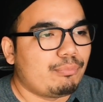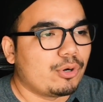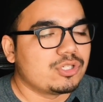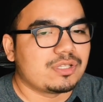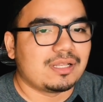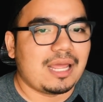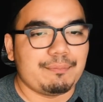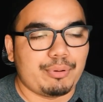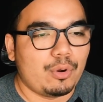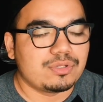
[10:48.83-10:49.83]
birds on the
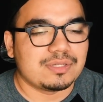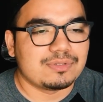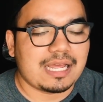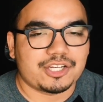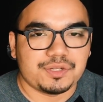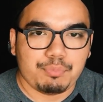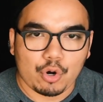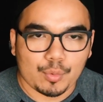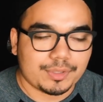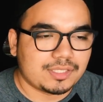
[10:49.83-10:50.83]
light post, it was actually
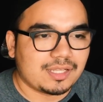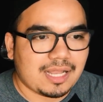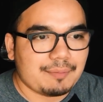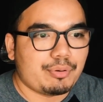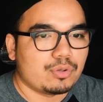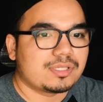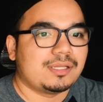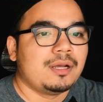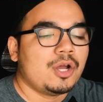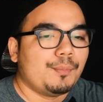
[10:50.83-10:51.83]
Pokemon on the light
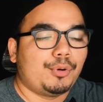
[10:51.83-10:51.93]
post, and